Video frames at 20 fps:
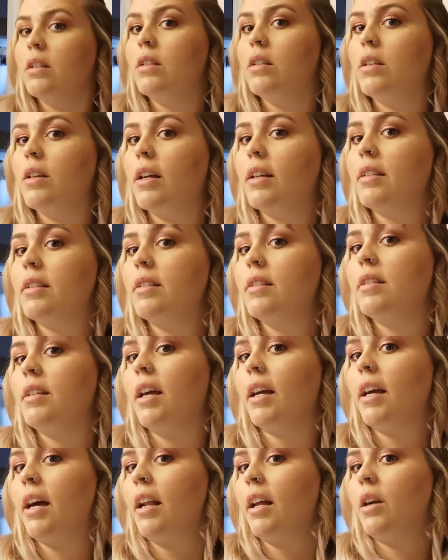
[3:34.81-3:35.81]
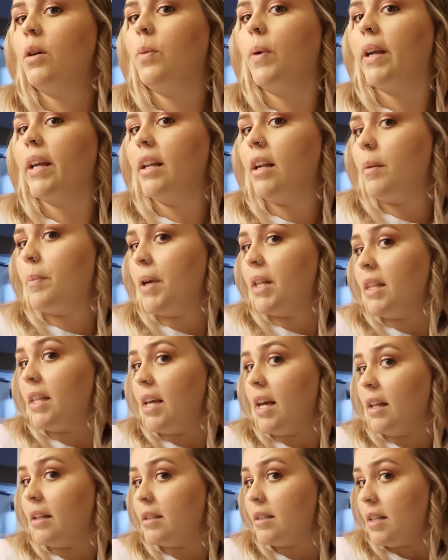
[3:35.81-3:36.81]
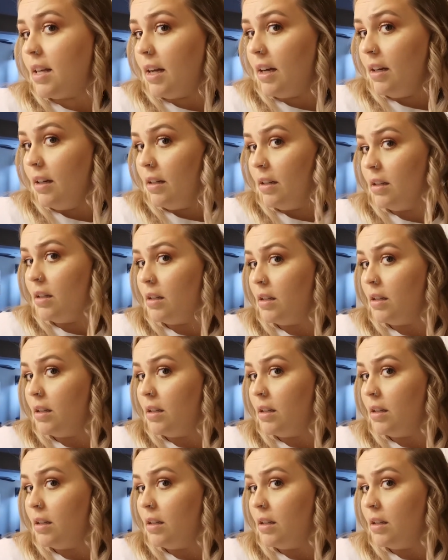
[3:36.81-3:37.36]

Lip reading: You guys can see I kind of quicken up at the ends there,